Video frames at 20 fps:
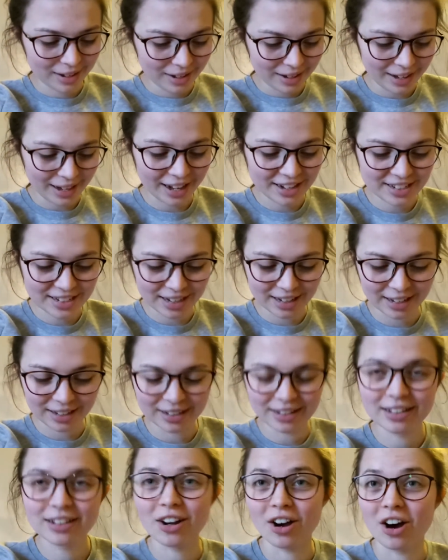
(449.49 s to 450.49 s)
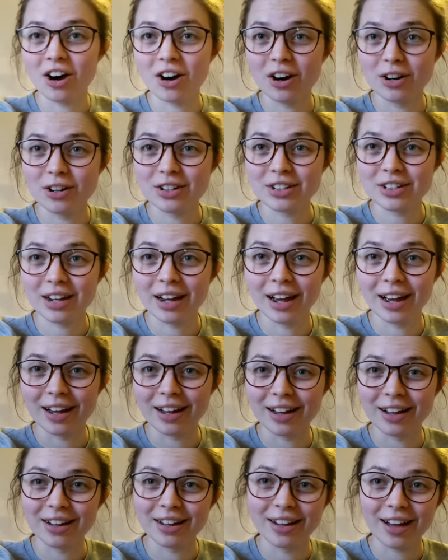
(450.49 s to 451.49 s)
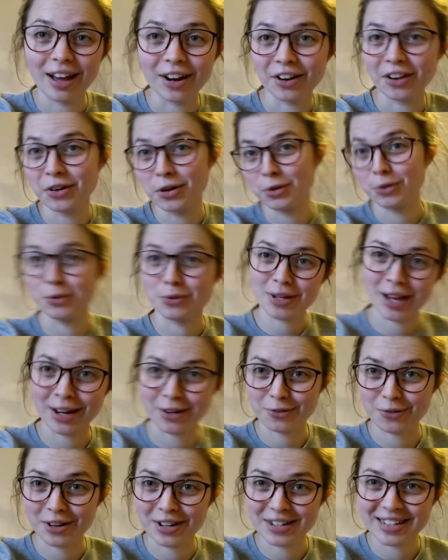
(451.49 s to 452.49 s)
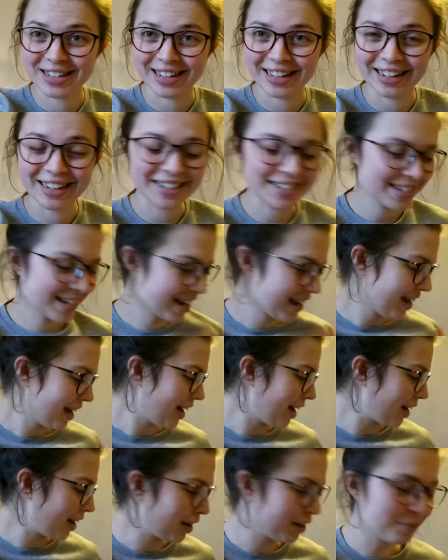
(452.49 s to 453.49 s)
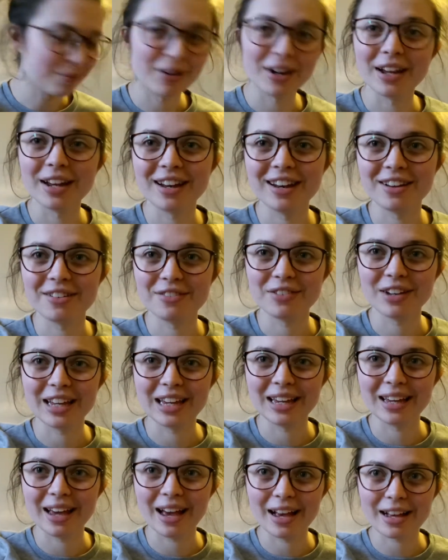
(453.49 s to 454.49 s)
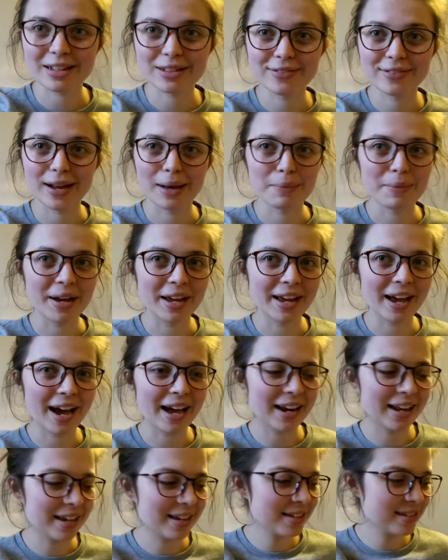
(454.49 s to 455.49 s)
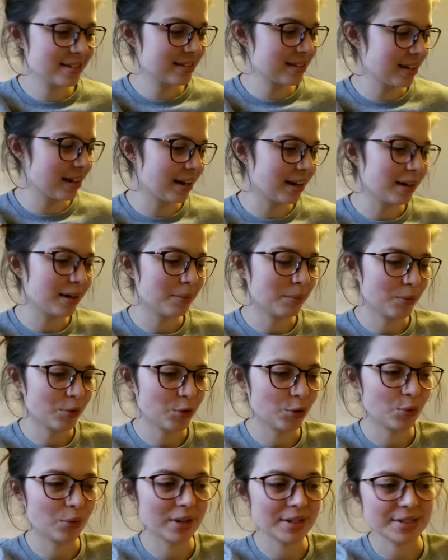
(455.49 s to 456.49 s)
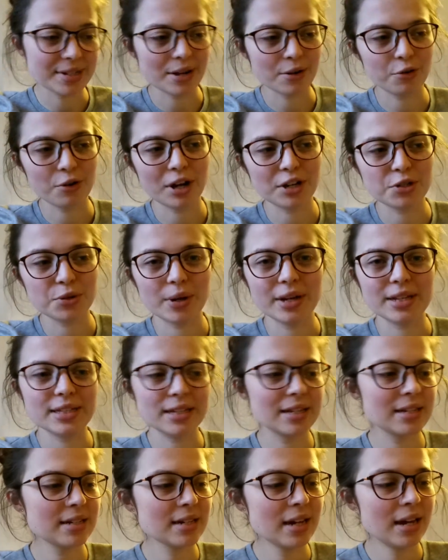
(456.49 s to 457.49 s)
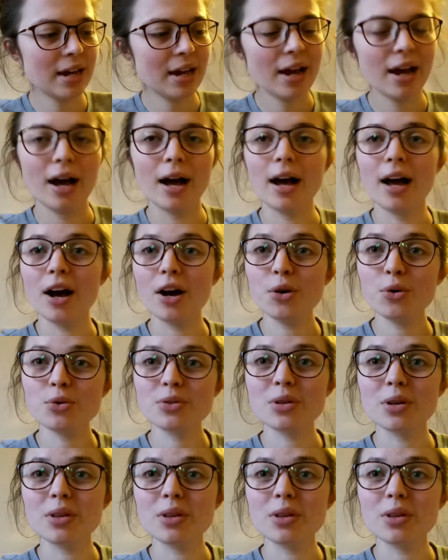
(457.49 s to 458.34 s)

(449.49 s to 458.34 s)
letter card, and I know whose handwriting it is, my lovely ex-flatmate Alice, who has now graduated. There was